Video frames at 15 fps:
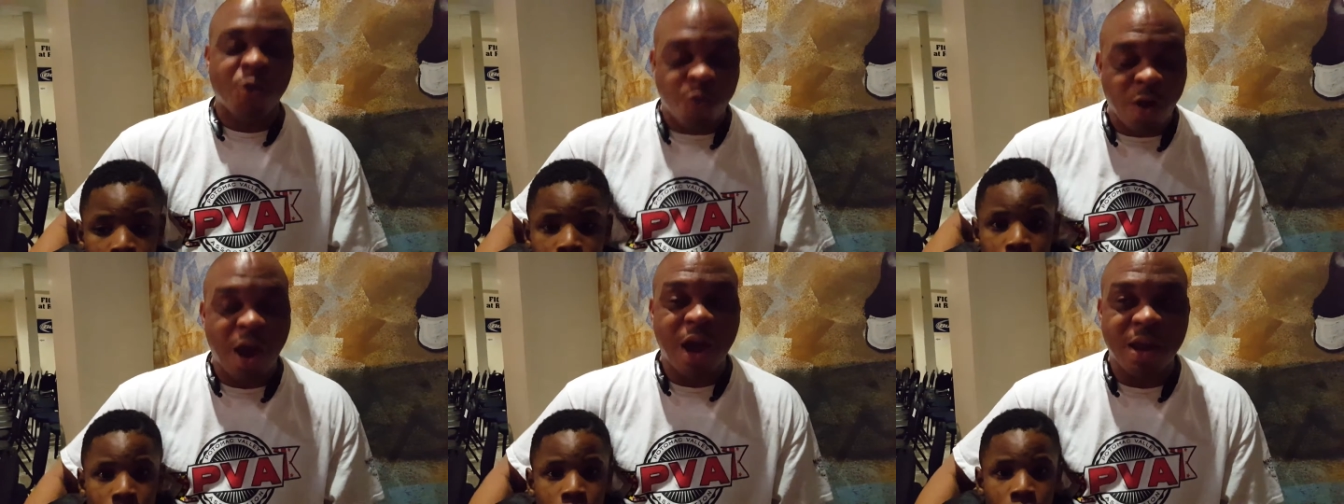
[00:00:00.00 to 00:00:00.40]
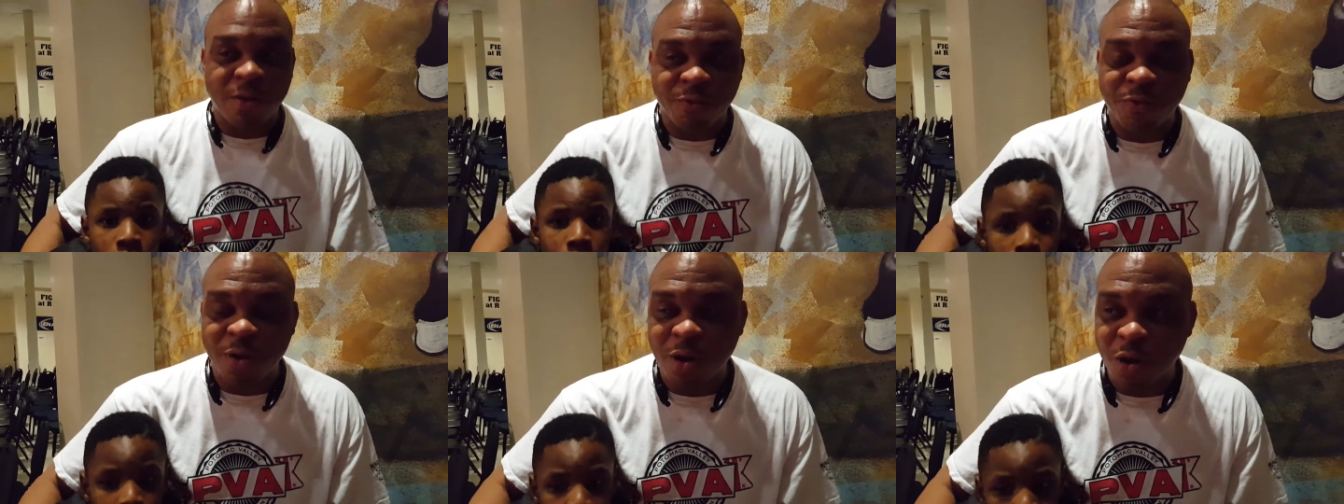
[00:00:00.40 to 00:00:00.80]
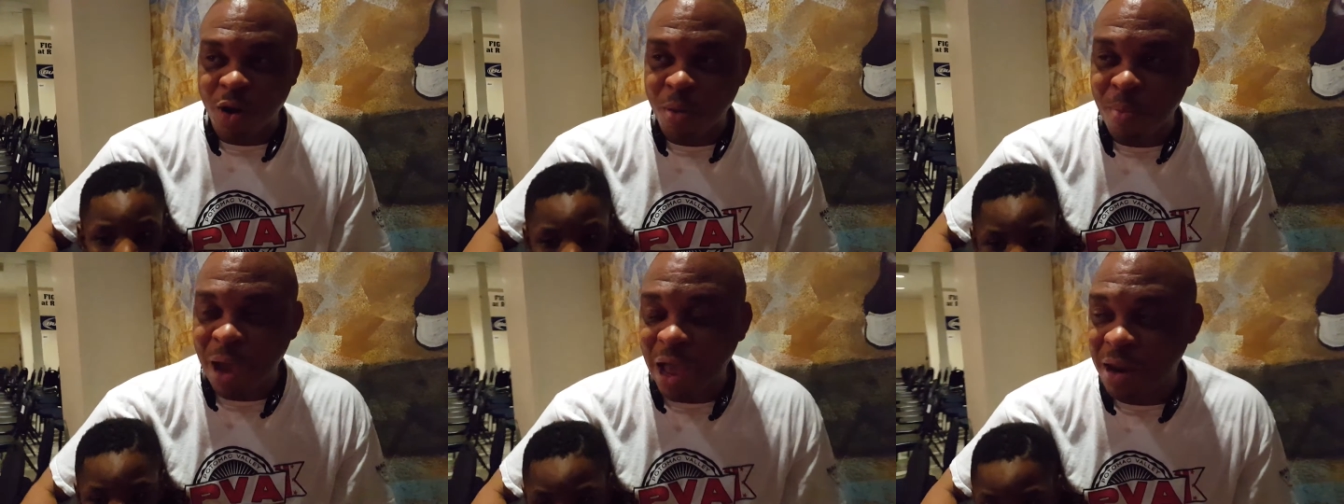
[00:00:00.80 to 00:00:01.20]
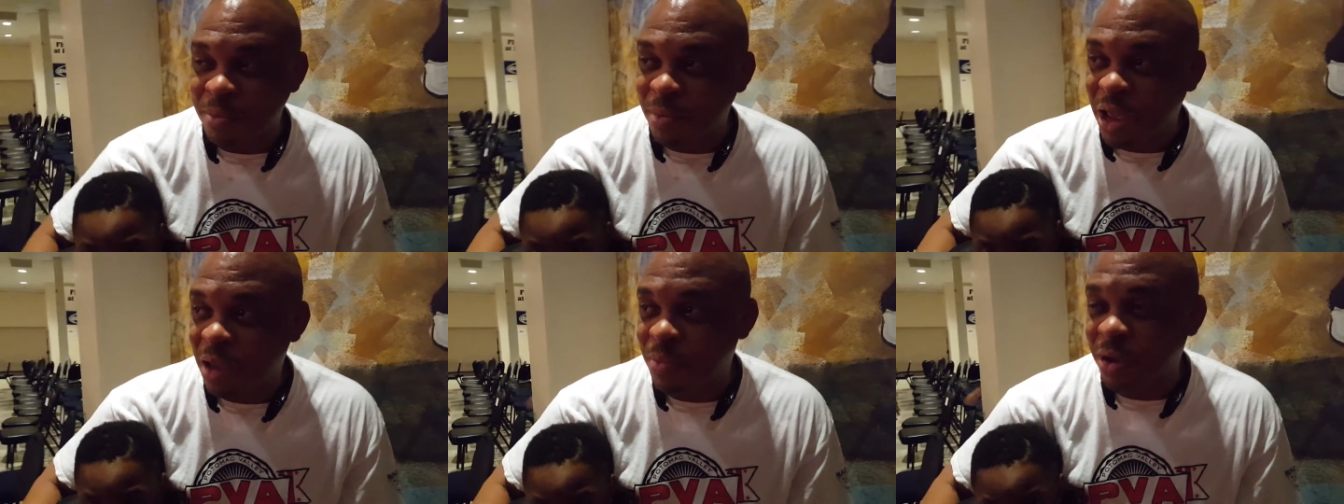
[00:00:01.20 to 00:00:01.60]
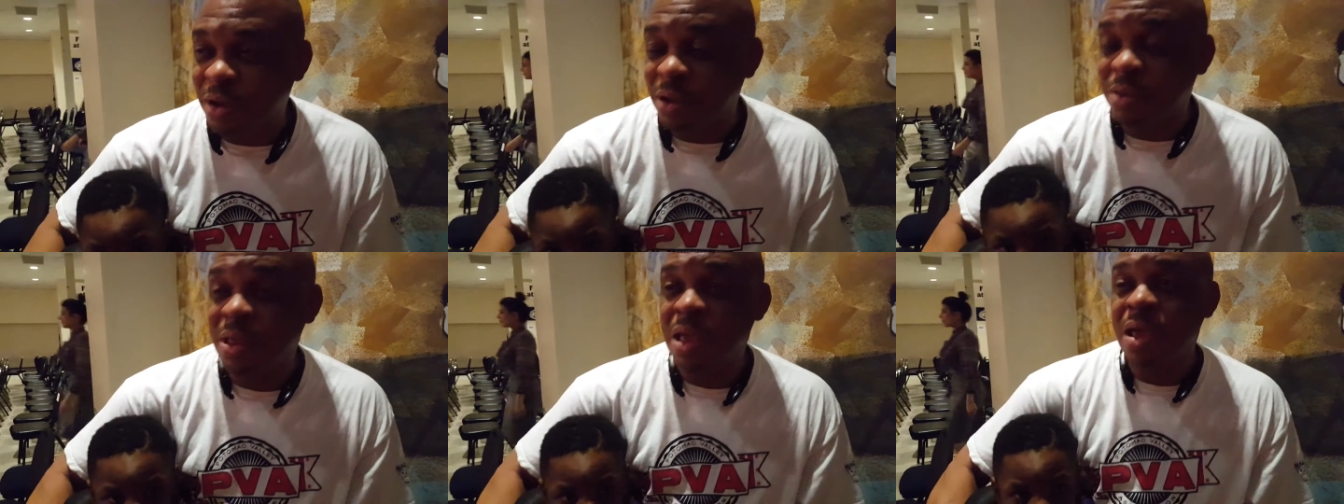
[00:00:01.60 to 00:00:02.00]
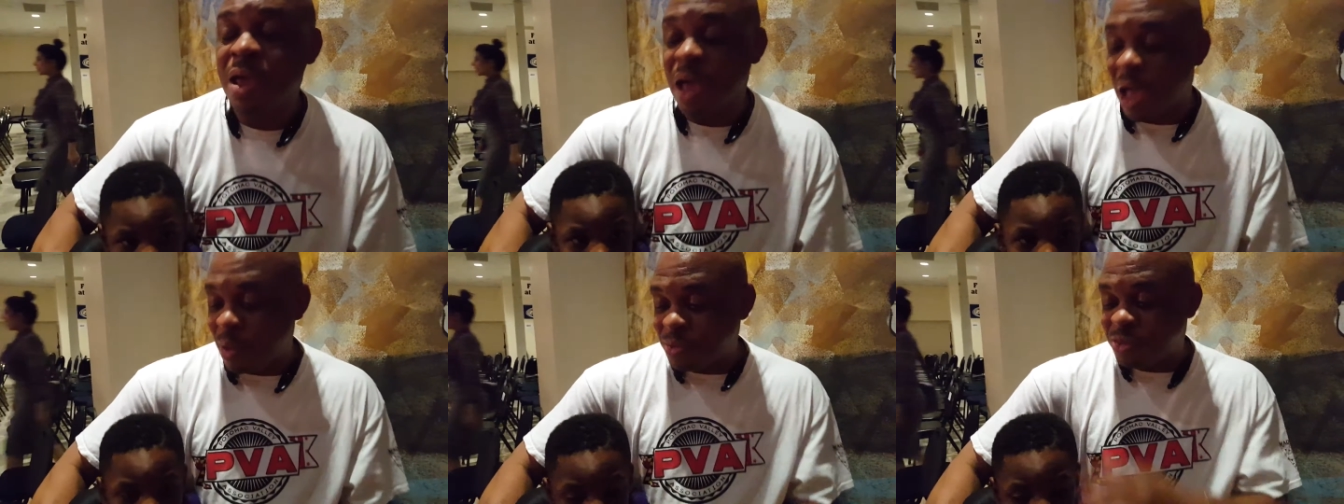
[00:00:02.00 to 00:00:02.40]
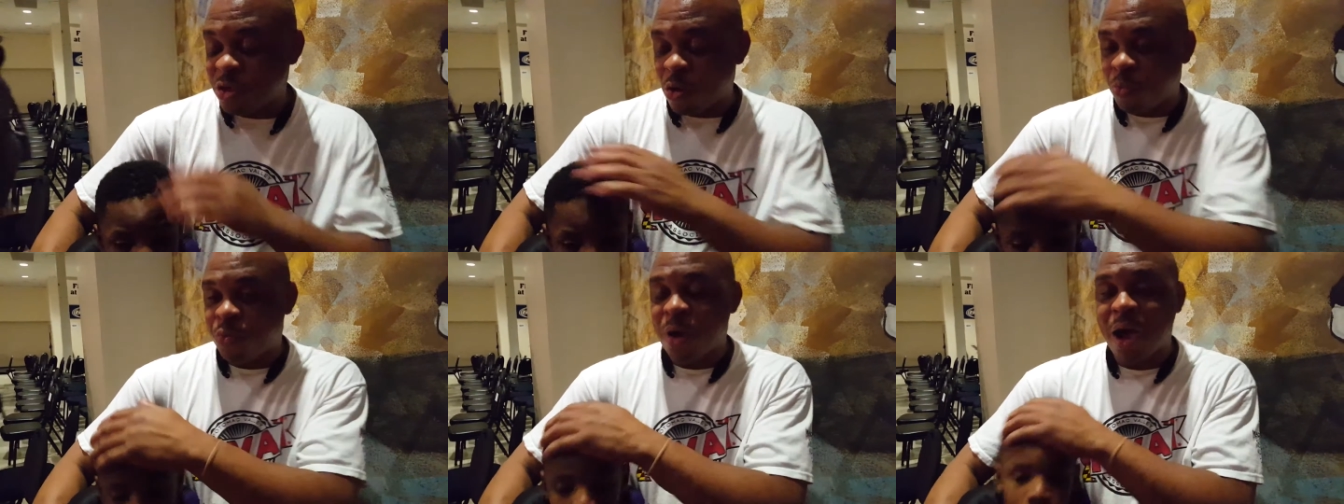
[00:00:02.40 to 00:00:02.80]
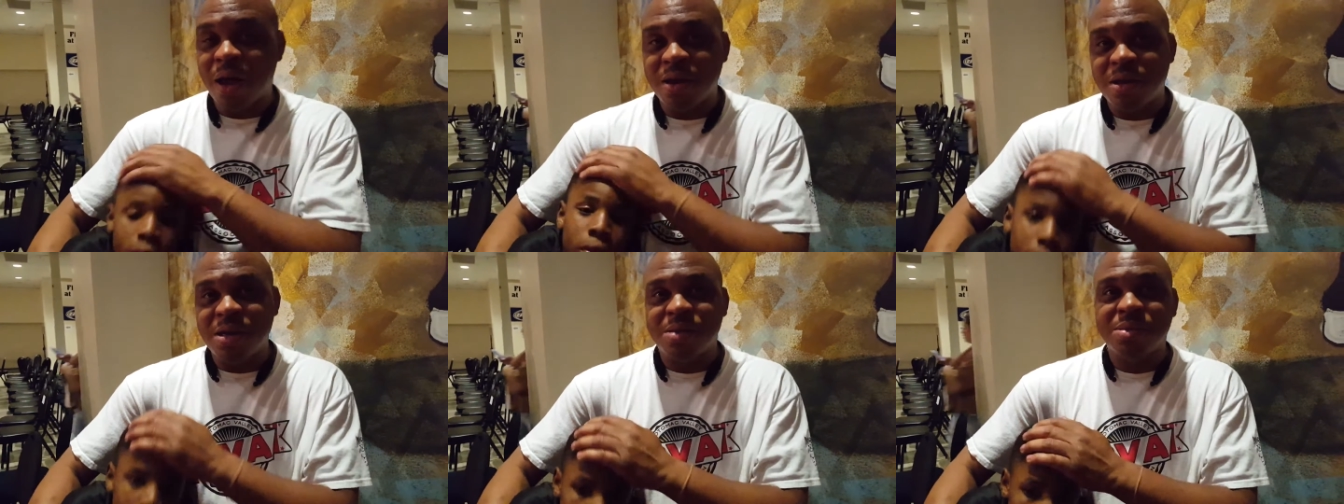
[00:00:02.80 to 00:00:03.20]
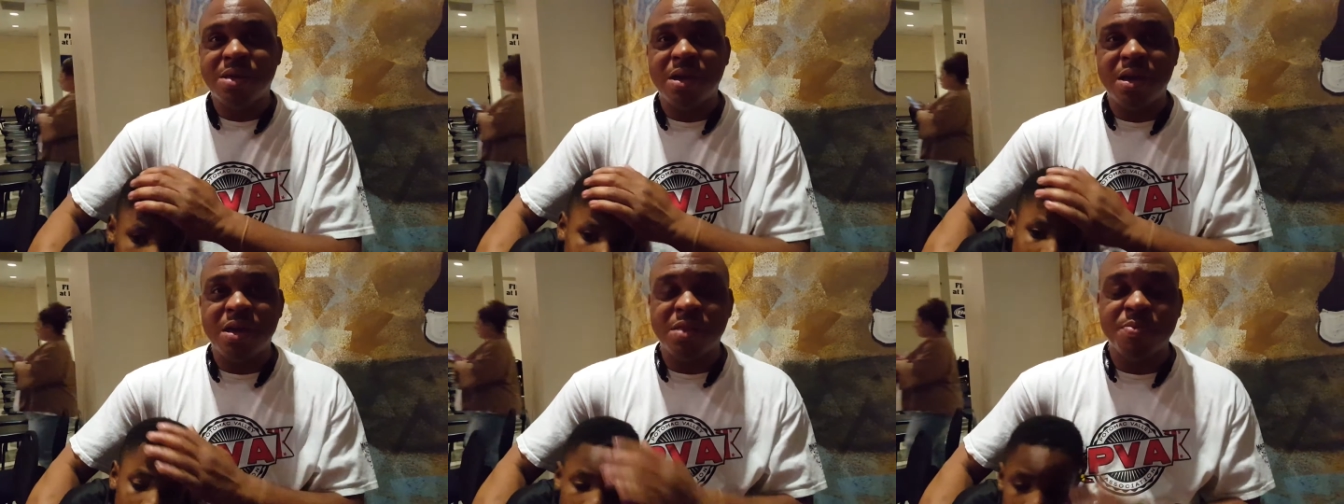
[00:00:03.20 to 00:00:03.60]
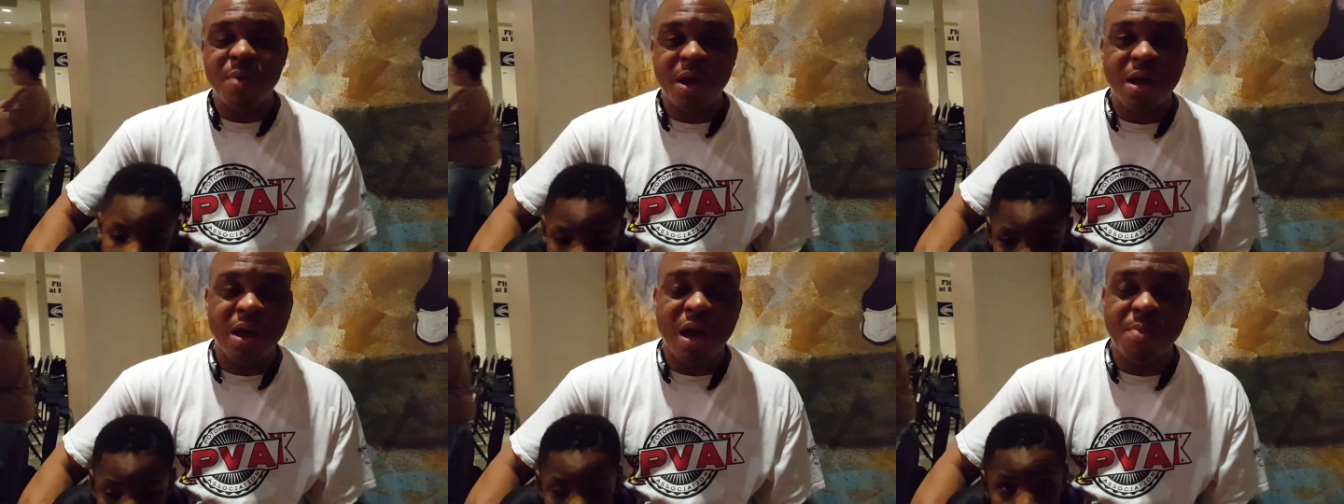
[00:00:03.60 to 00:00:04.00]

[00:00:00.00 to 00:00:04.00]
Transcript: crying in front of everybody, man, because I'm so proud of these kids, man.